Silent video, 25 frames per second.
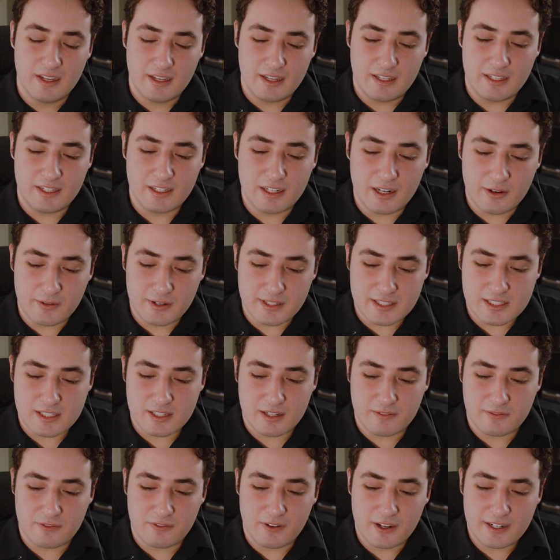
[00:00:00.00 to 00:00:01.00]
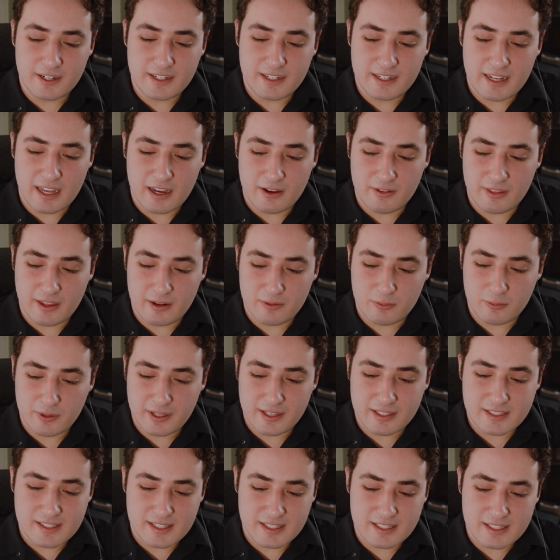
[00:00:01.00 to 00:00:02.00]
You know, it's funny now that we
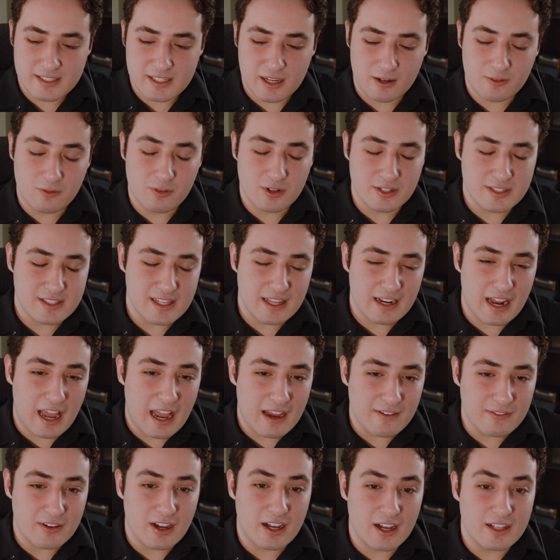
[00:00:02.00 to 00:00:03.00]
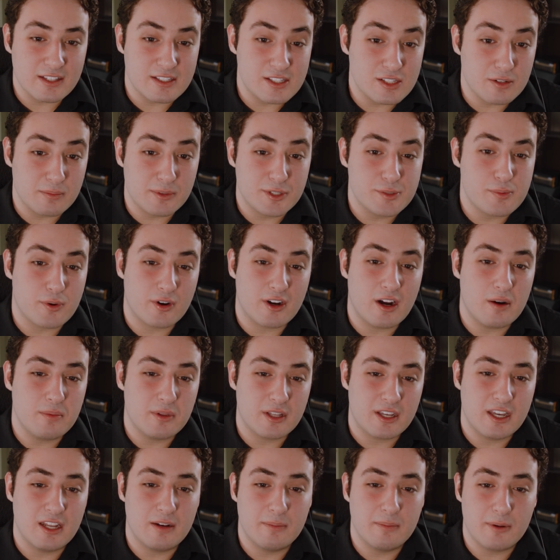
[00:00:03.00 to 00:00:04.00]
see softwares that have gotten so much more
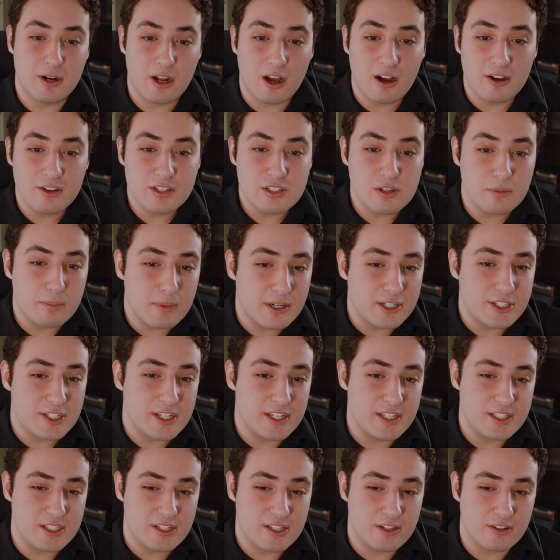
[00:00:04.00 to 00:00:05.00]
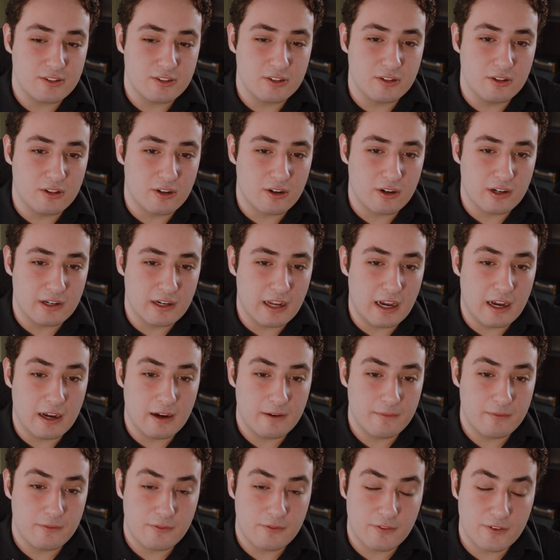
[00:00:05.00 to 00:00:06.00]
complicated, but also much easier to learn.
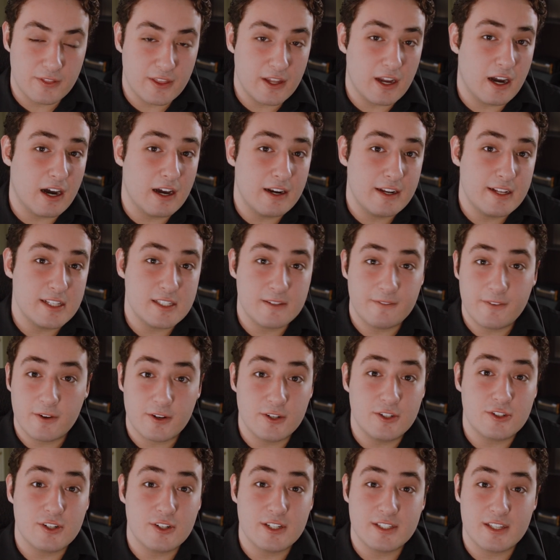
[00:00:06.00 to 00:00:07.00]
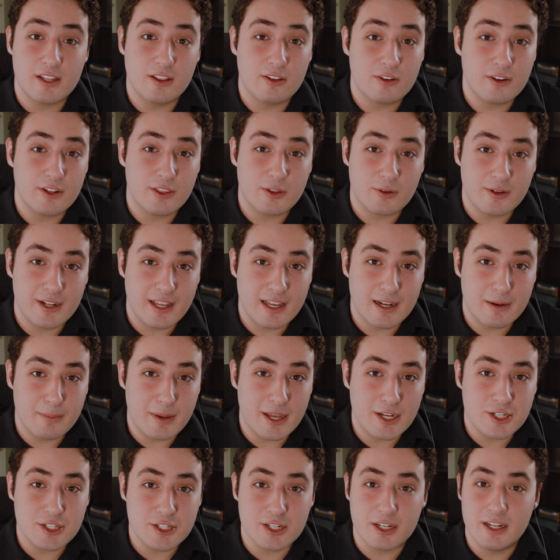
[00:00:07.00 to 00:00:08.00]
Uh, for the audience, if you're interested in learning 3D
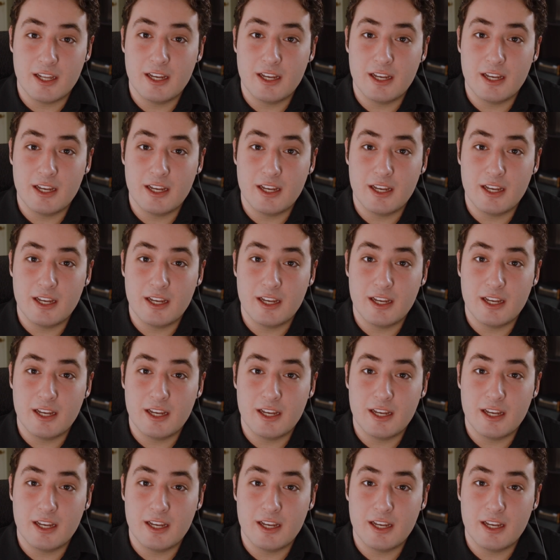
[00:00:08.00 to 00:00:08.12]
animation,